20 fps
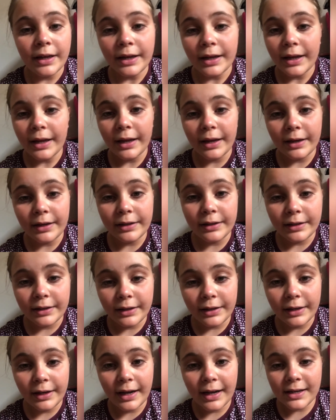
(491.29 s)
and
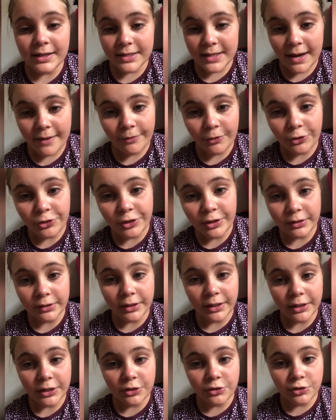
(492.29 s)
it has everything
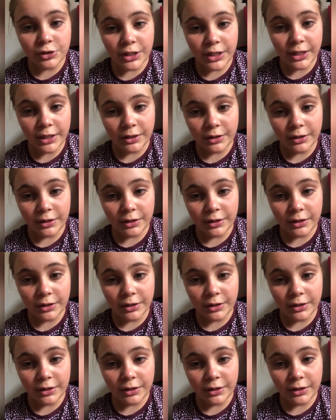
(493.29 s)
that you need.